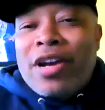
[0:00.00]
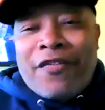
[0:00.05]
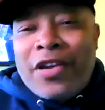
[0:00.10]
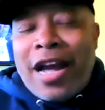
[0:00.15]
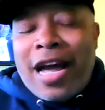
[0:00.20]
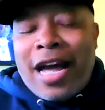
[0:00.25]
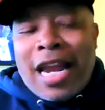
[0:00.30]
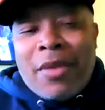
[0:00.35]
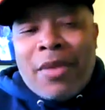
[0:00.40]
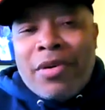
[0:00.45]
figure
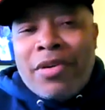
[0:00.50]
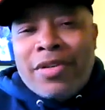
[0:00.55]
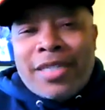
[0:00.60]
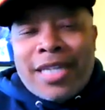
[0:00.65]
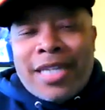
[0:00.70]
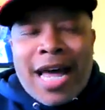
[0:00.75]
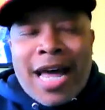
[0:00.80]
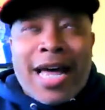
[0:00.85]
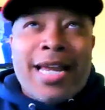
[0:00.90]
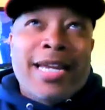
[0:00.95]
out how they were going to
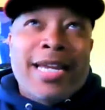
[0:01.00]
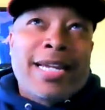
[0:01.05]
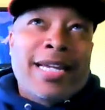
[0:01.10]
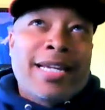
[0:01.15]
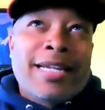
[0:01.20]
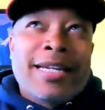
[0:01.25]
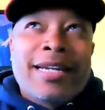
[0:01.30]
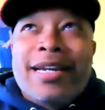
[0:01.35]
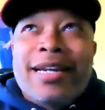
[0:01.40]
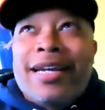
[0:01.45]
tie it
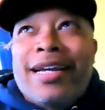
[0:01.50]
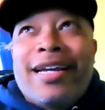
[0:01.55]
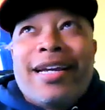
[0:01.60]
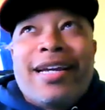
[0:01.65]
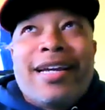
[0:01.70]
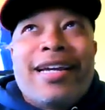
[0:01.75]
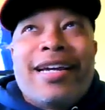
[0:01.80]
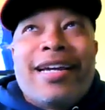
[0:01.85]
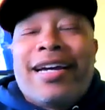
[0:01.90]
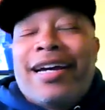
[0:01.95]
in.
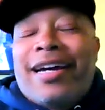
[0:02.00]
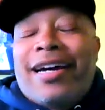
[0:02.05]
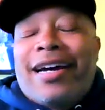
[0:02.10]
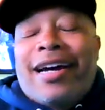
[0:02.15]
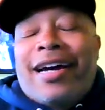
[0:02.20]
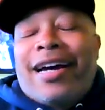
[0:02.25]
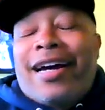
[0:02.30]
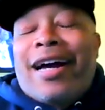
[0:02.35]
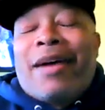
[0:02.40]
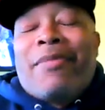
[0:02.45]

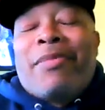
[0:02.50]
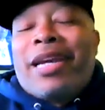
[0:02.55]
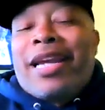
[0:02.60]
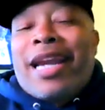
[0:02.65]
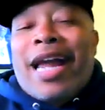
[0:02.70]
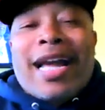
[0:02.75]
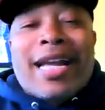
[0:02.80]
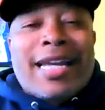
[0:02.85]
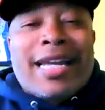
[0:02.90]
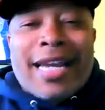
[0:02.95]

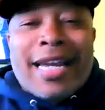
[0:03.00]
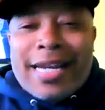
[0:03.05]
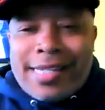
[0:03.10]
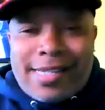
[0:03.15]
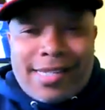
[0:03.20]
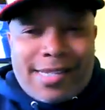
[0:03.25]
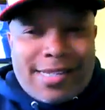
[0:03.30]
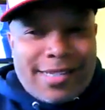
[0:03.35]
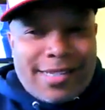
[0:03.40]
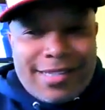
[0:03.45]
I
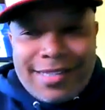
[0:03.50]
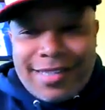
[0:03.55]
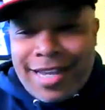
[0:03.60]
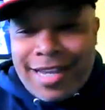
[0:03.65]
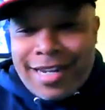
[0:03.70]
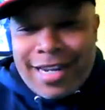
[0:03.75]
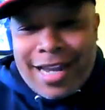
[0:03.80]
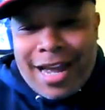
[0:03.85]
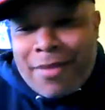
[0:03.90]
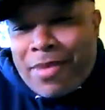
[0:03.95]
guess
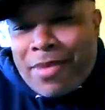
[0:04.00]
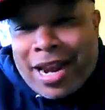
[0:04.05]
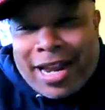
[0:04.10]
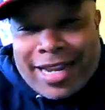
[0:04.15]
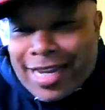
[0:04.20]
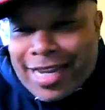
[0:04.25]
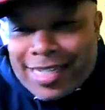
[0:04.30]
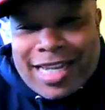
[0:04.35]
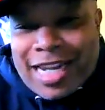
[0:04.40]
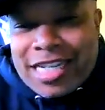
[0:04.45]

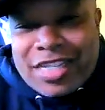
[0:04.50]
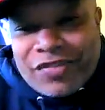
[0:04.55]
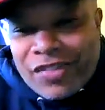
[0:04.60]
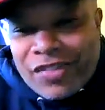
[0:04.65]
that's